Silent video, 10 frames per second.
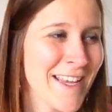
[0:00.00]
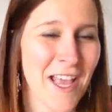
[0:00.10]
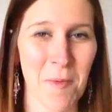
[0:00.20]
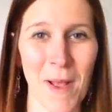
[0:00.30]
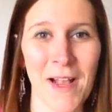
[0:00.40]

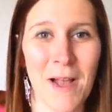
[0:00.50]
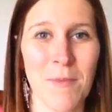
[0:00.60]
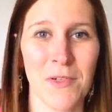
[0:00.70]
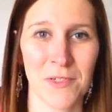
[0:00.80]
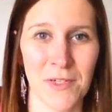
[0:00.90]
get her back
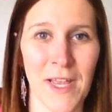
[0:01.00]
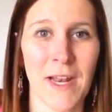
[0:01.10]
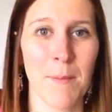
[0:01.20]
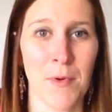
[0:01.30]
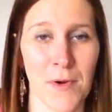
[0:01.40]
up, nurse her
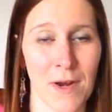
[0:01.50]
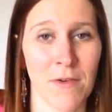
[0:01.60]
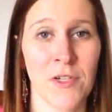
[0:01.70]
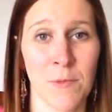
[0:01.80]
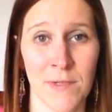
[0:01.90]
again, and put her
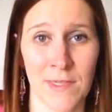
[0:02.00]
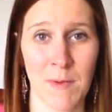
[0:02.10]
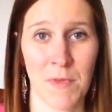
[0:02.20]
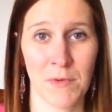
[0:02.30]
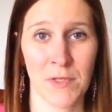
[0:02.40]
down. And she would
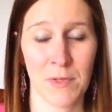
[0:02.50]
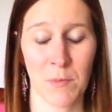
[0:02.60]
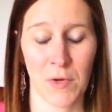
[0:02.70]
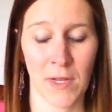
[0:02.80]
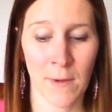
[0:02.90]
sleep through till the
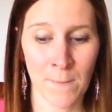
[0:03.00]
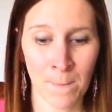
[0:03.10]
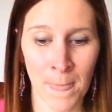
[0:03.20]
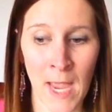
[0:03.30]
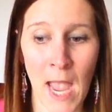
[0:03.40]
morning.
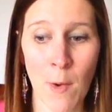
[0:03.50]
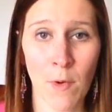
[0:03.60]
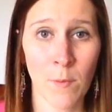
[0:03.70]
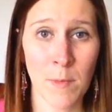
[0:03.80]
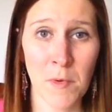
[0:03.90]
And
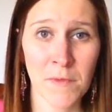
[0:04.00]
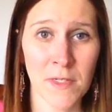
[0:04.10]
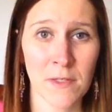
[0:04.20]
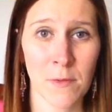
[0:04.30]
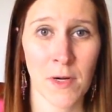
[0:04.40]
when we moved
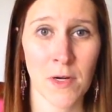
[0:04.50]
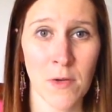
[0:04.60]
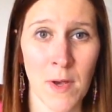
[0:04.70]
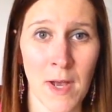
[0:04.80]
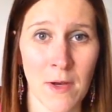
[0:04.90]
into our
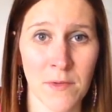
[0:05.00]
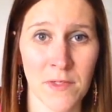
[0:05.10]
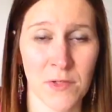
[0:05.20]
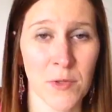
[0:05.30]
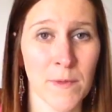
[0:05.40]
new house,
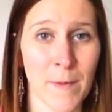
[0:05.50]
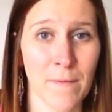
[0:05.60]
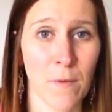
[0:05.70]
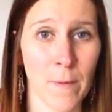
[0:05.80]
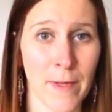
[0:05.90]
so she was
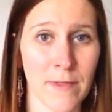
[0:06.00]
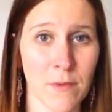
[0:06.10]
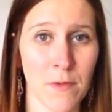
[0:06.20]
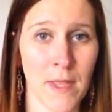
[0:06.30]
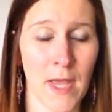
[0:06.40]
about 4 months
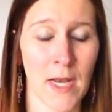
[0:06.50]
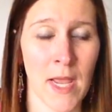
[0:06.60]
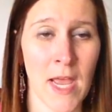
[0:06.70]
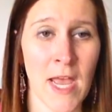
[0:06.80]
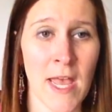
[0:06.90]
old then,
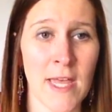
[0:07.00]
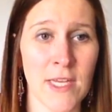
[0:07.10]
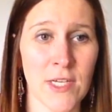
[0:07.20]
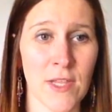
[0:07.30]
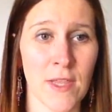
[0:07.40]

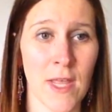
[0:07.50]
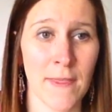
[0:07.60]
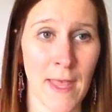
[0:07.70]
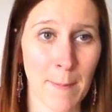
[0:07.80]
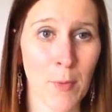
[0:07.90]

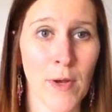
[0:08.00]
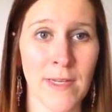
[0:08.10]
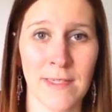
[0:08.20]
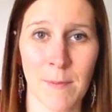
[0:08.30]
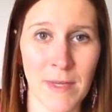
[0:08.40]
at that
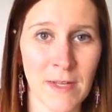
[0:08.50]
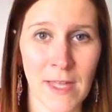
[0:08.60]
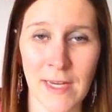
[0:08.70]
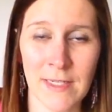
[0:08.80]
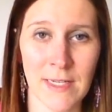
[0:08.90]
point something
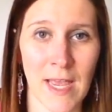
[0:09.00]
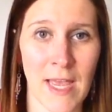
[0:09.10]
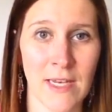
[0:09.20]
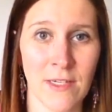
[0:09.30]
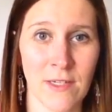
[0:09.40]
clicked
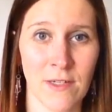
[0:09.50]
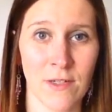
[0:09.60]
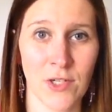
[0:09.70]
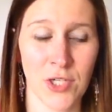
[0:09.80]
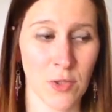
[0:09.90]
and
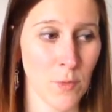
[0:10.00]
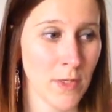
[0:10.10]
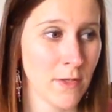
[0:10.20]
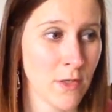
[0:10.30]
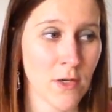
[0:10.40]
she
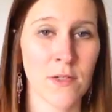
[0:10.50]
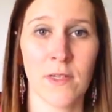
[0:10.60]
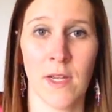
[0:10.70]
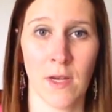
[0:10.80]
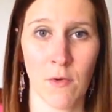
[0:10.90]
would
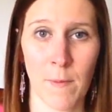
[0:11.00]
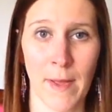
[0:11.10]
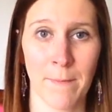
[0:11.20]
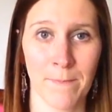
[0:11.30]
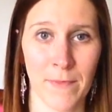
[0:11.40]
nurse and go to
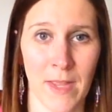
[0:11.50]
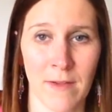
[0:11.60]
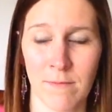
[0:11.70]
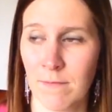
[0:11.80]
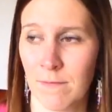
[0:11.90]
bed.
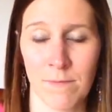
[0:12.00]
And